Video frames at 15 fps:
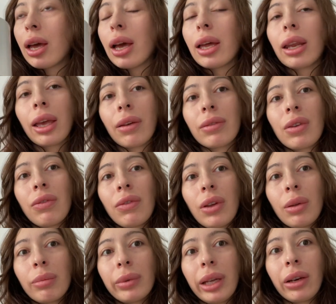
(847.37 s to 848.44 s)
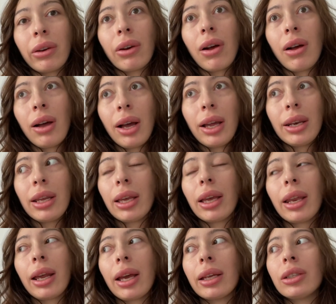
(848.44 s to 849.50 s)
And I have to film later on.
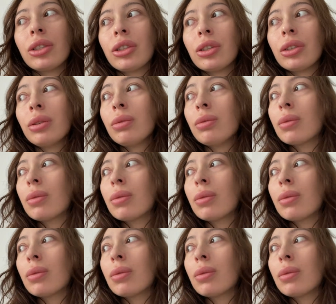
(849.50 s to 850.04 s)
And I do